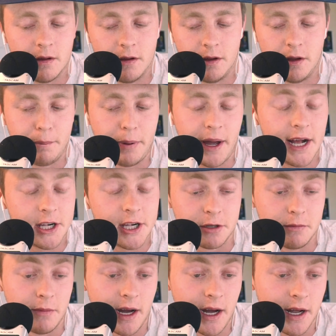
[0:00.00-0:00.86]
the
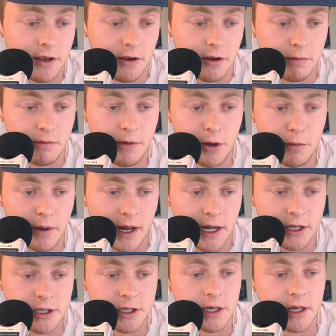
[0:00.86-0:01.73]
passion behind your
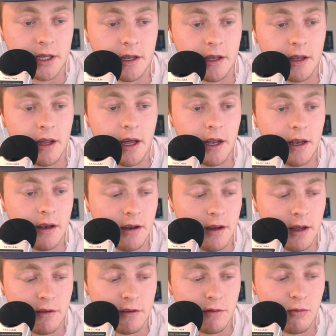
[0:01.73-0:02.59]
magic, and
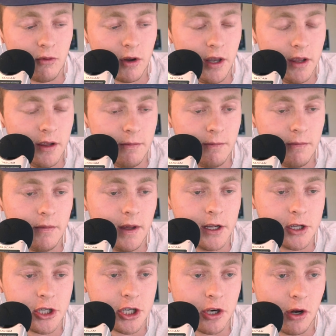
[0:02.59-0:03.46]

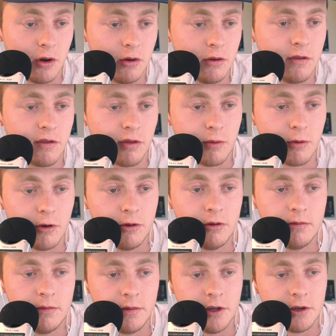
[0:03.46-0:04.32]
it shows
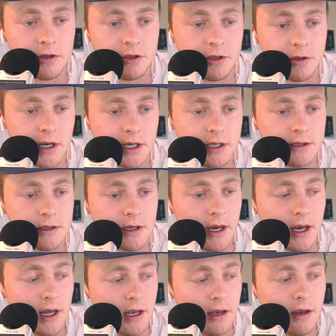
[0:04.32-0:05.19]
through your tricks
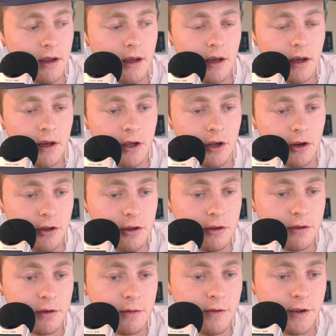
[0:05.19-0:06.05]
and your
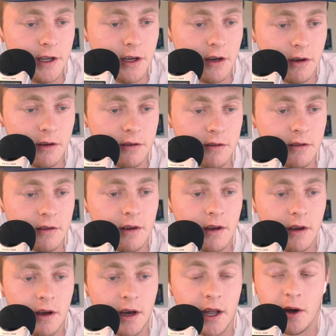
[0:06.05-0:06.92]
YouTube videos.
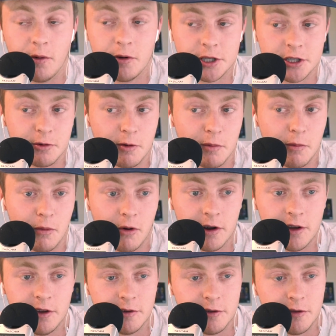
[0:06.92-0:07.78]
And I wish there were
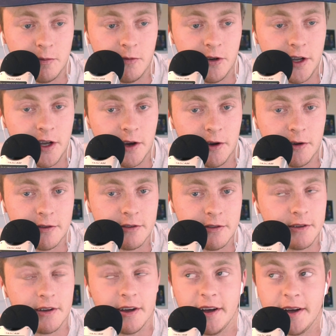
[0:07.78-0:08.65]
more YouTube
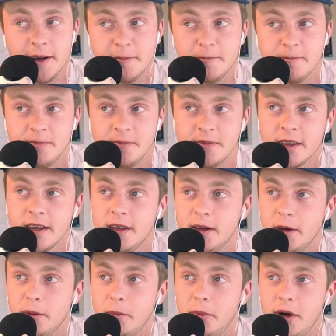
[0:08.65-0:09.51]
videos.
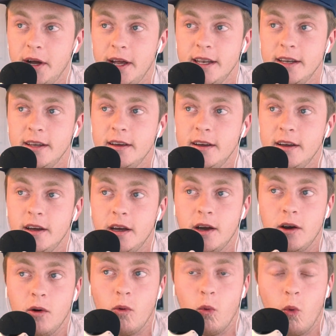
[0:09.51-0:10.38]
But
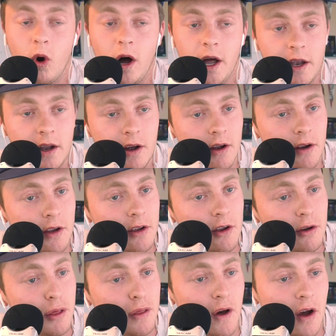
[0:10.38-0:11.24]
what are
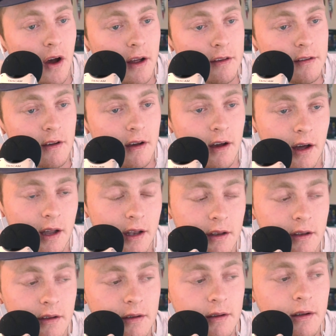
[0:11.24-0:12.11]
your thoughts
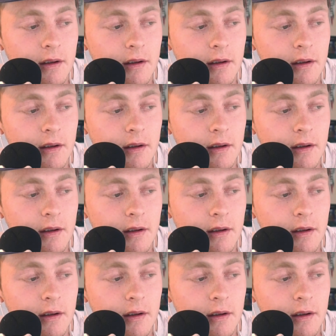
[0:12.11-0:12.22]
on